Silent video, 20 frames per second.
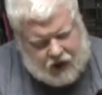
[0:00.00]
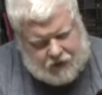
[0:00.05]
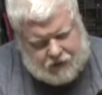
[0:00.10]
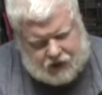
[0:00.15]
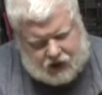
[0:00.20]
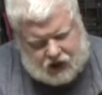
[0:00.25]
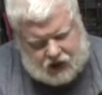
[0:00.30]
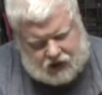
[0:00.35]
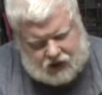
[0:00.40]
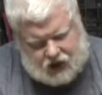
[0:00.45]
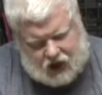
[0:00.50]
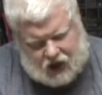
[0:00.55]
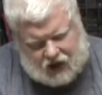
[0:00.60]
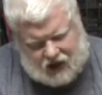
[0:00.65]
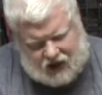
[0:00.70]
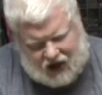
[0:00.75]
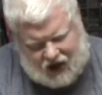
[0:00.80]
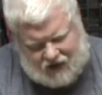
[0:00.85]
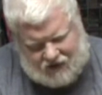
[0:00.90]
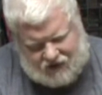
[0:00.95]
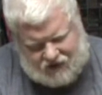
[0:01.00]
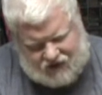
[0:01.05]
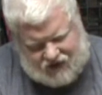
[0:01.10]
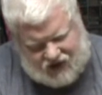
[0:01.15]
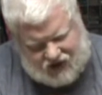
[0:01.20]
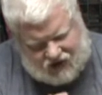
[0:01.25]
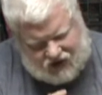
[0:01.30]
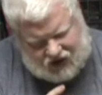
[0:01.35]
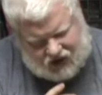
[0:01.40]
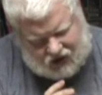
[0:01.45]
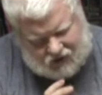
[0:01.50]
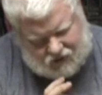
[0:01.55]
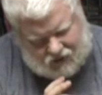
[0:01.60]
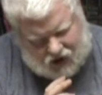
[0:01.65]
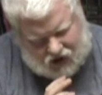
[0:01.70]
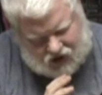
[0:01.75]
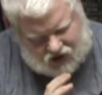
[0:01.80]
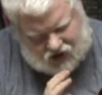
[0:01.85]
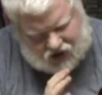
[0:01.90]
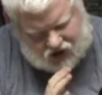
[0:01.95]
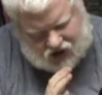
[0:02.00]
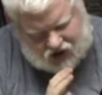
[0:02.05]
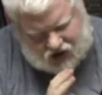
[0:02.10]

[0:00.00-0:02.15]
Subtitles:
because I feel that the malts are